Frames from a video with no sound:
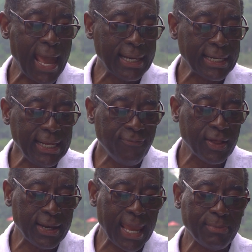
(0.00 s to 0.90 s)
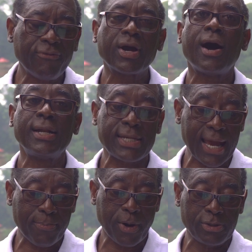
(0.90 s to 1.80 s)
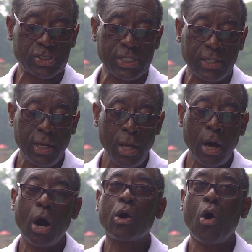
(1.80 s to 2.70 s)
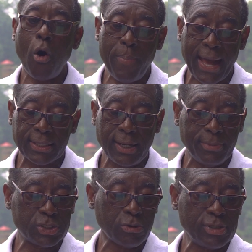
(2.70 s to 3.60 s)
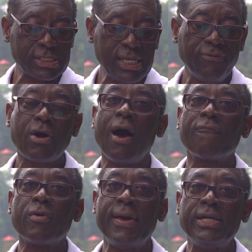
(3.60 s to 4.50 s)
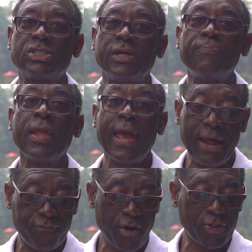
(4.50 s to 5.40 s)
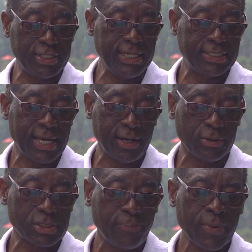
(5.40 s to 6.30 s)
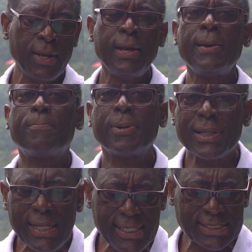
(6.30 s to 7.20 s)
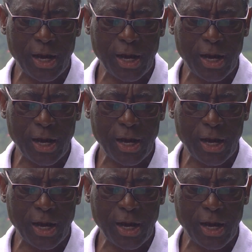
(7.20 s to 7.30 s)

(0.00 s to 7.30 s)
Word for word: And leave the name of a contact person, a callback number to receive confirmation and further details. Please